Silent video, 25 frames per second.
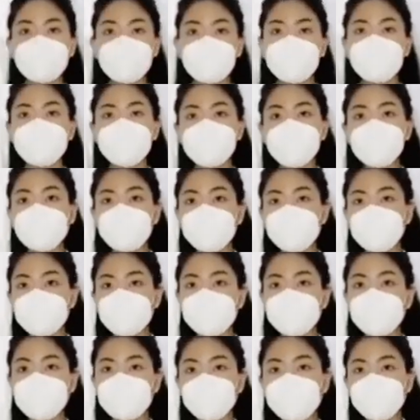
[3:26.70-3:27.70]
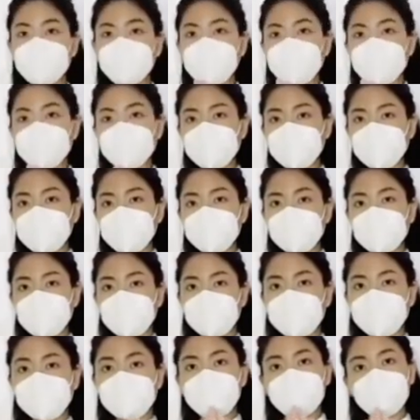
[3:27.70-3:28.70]
on one hand or like an
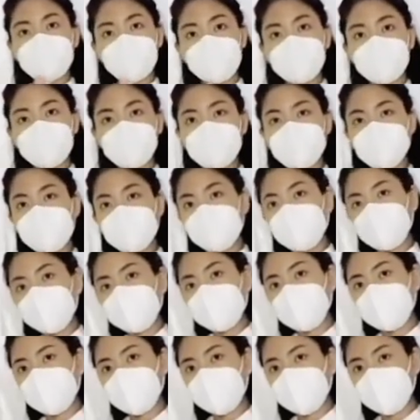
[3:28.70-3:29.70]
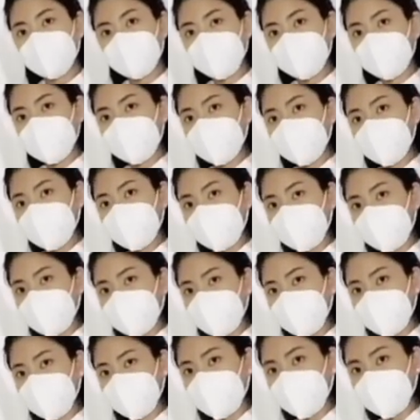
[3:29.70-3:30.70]
L with our fingers, and we're gonna
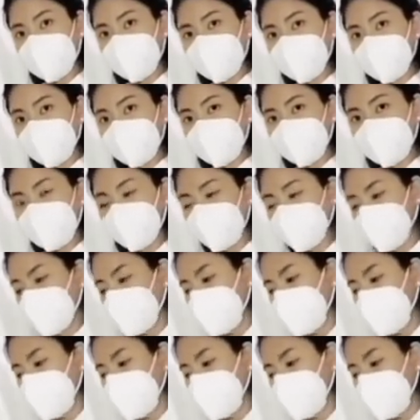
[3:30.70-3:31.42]
check down